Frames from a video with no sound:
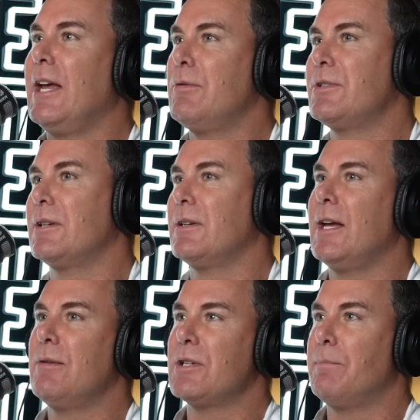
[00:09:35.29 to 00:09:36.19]
he was
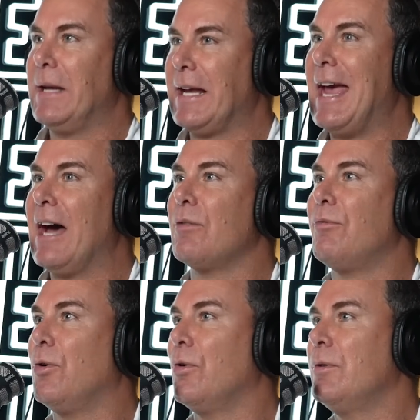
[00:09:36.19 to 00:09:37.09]
a big out
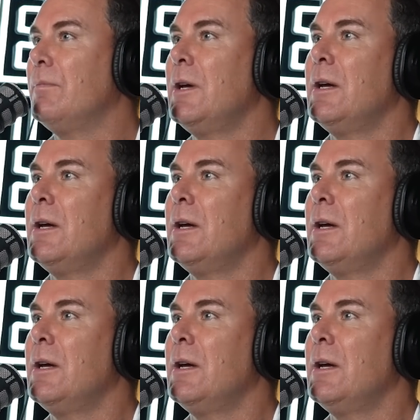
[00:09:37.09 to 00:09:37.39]
for them.